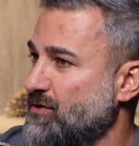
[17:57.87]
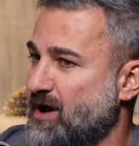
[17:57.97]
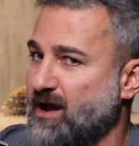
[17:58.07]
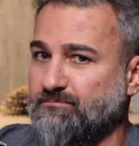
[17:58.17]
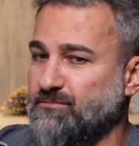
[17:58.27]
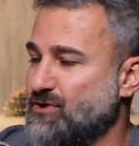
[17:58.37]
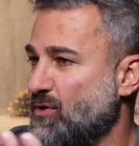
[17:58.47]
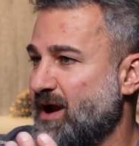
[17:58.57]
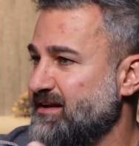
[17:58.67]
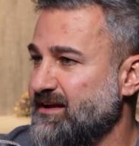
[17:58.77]
I had
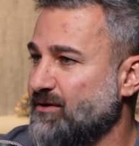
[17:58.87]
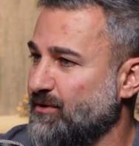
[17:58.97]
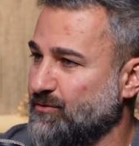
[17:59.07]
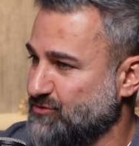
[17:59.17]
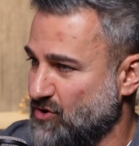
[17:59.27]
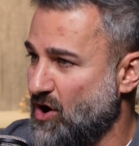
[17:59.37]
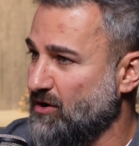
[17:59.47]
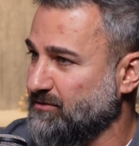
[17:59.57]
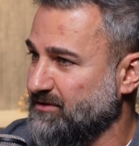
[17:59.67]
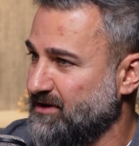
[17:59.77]
no idea what it was
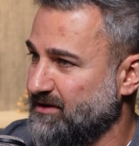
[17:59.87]
called.